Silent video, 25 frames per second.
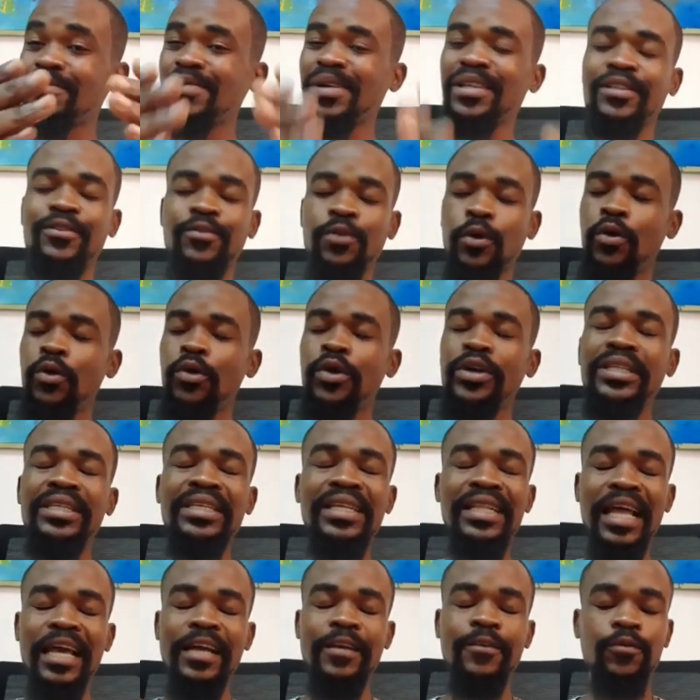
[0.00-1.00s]
But
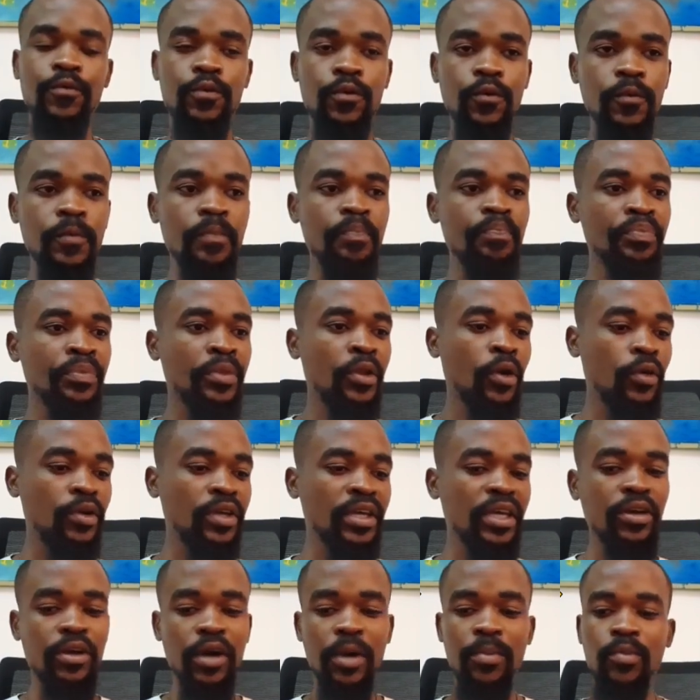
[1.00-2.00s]
already, like, you know,
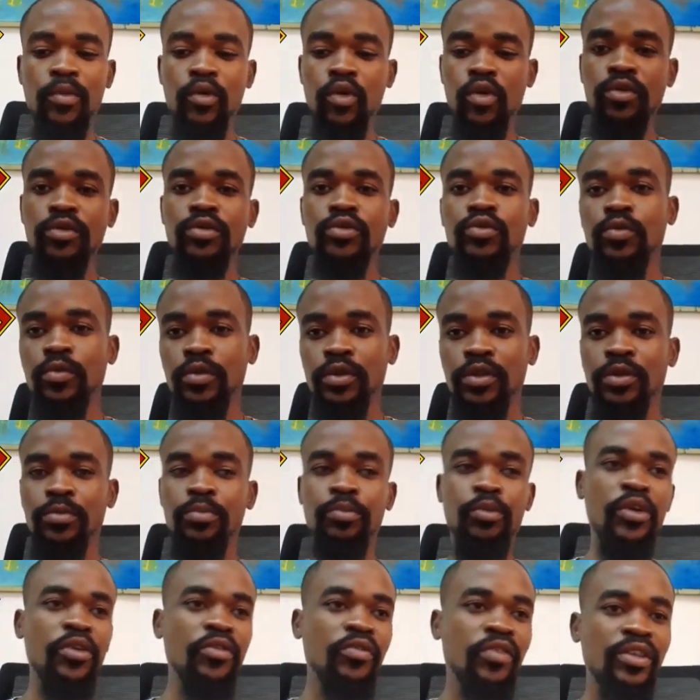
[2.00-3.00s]
okay, I'm going to The
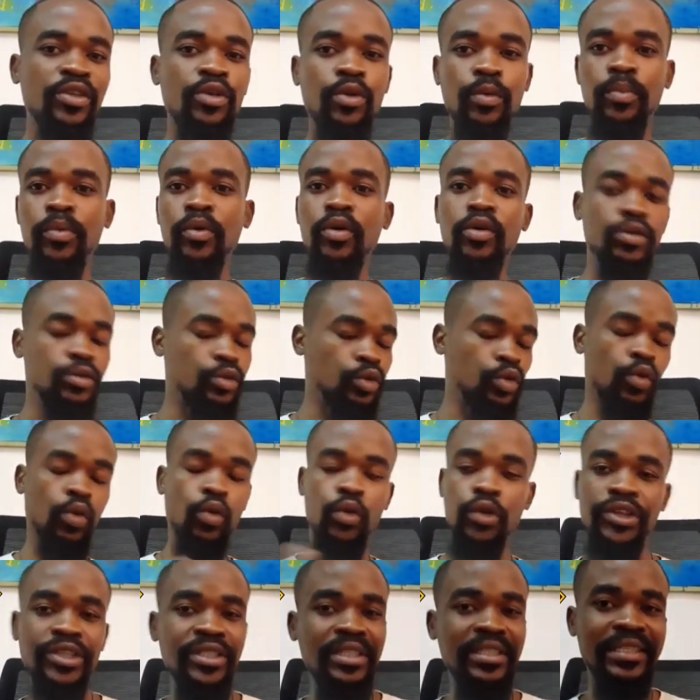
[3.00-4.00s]
Brave and the Bold. You
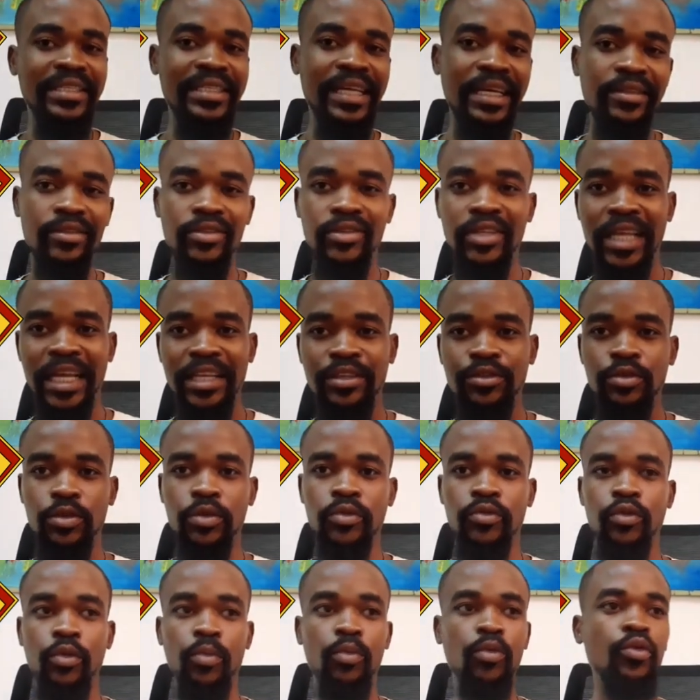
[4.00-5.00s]
already decided the title
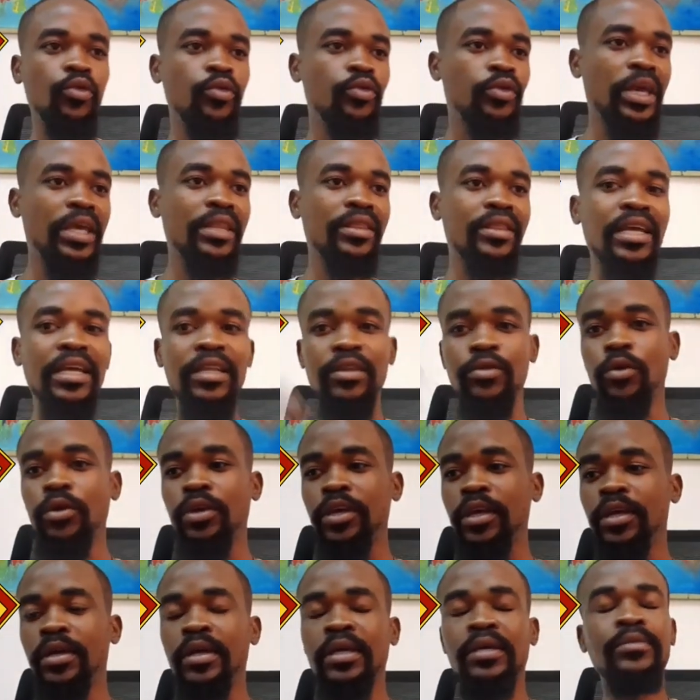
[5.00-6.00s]
of the movie, and then
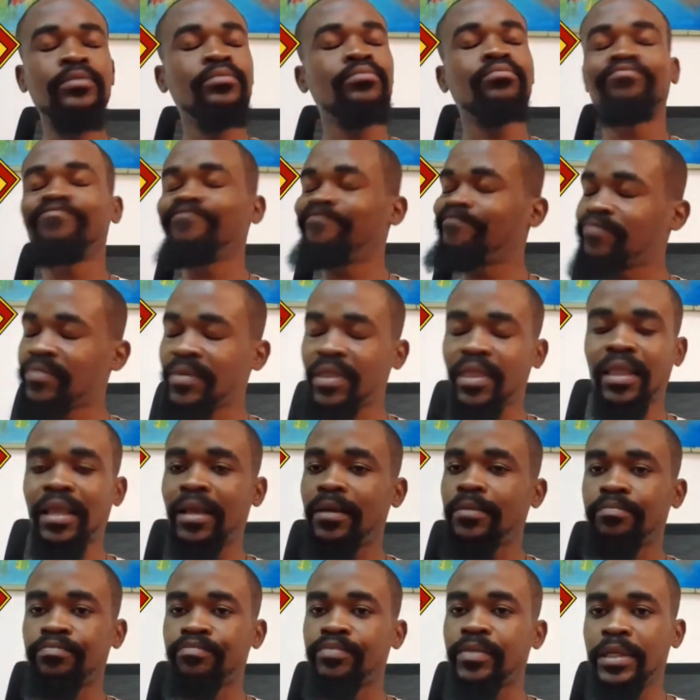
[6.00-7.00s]
okay.
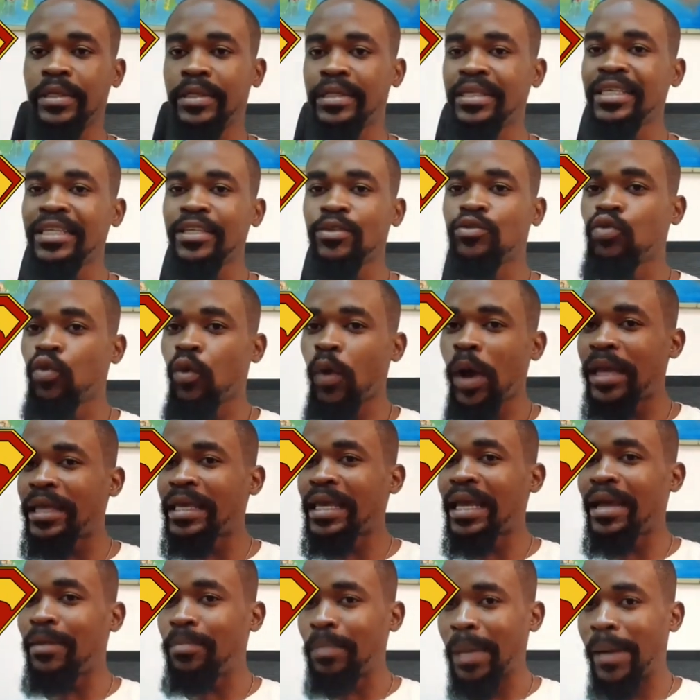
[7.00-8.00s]
This is why
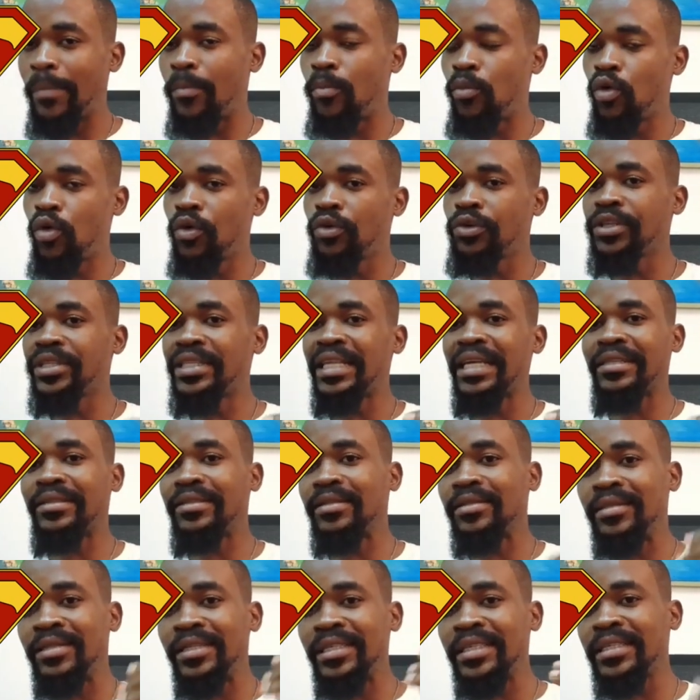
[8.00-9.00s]
I'm worried
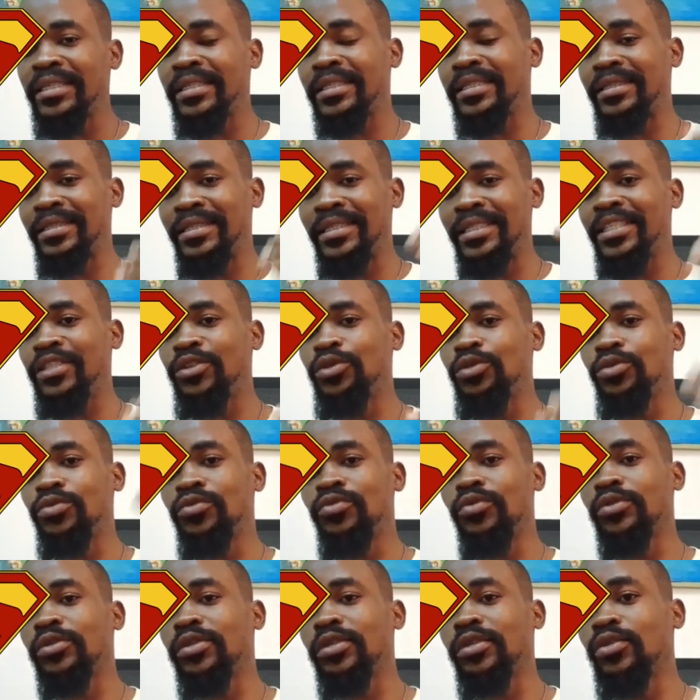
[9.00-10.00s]
that this
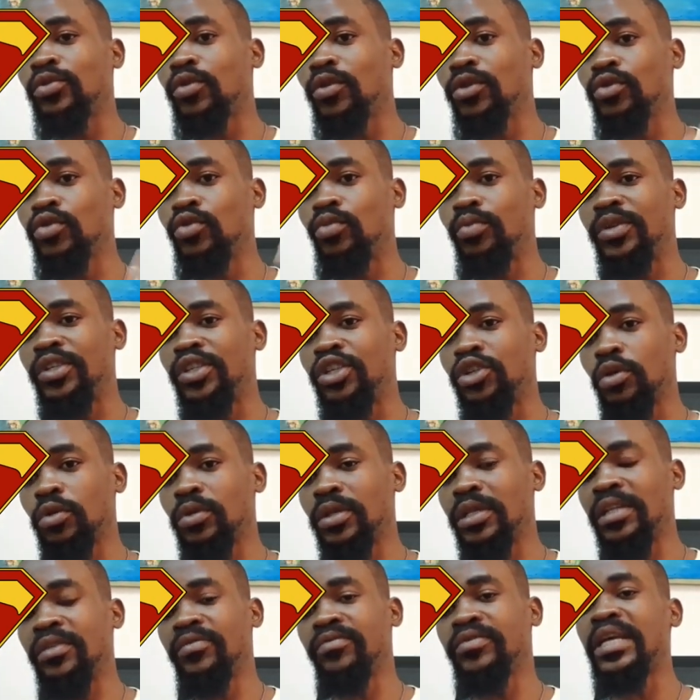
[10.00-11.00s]
universe is going to be
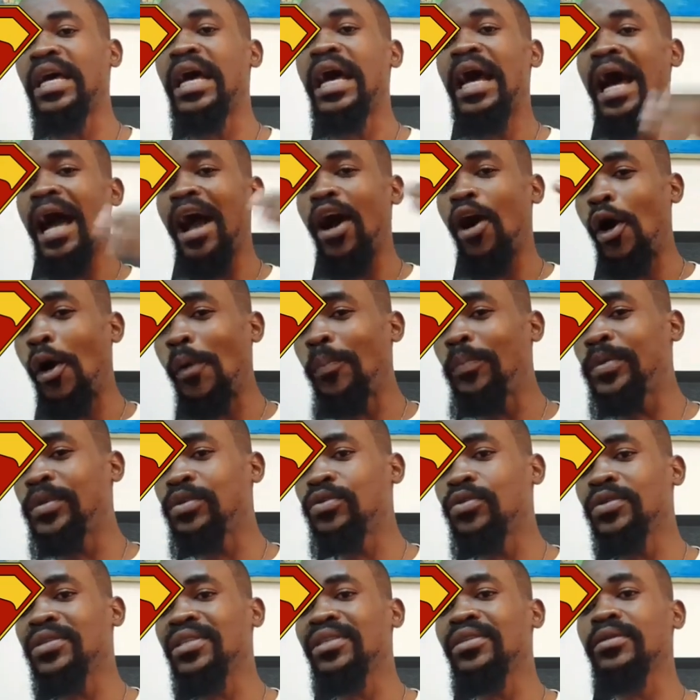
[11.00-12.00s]
short-lived. I hope it
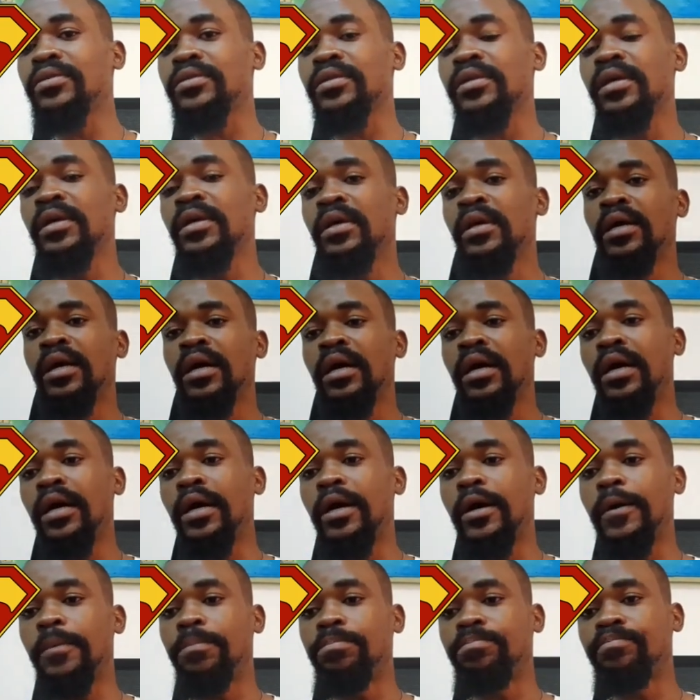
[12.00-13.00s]
doesn't
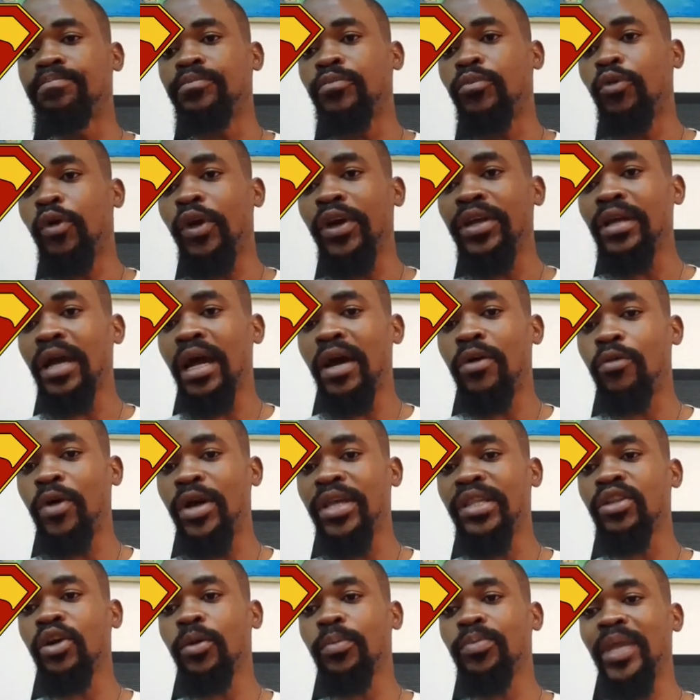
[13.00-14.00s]

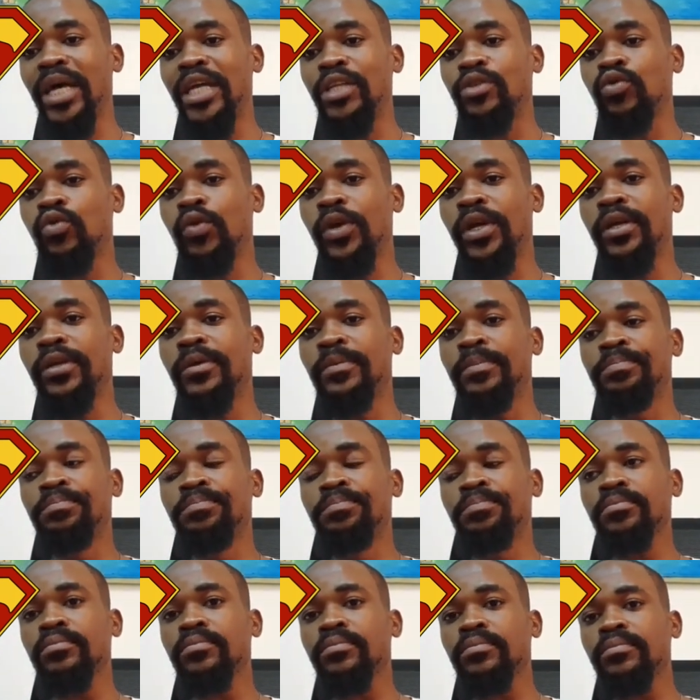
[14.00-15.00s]
wind up that way,
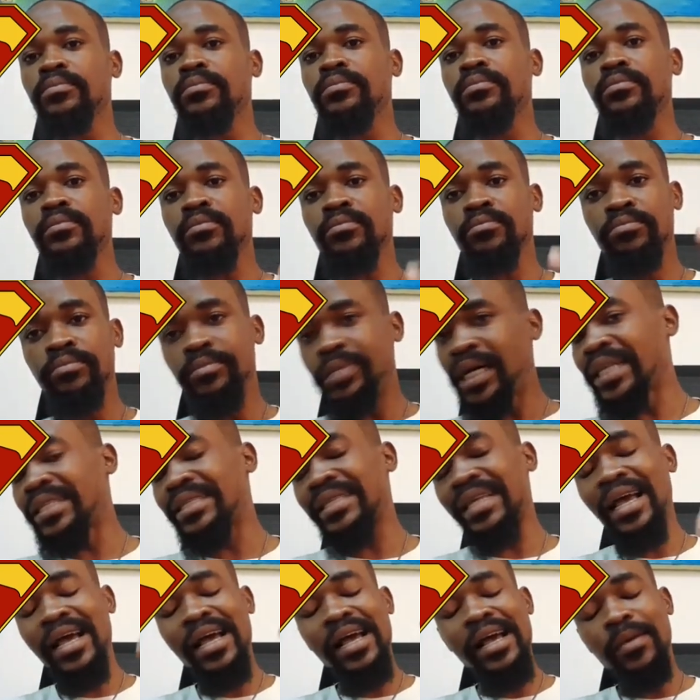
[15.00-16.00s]
but
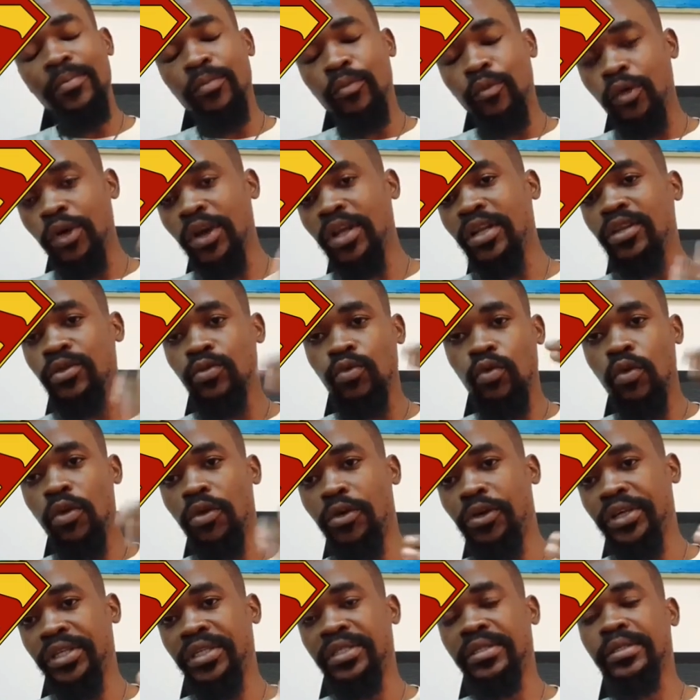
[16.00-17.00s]
I'm really
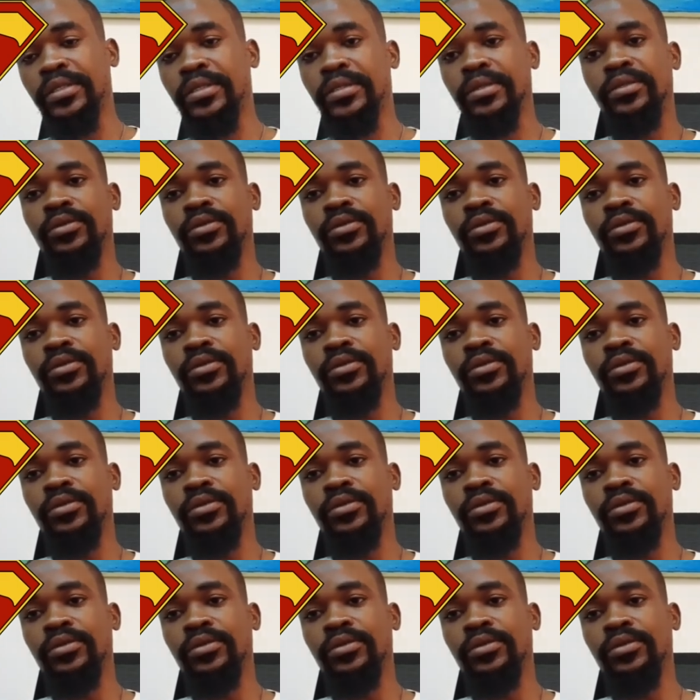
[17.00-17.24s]
worried.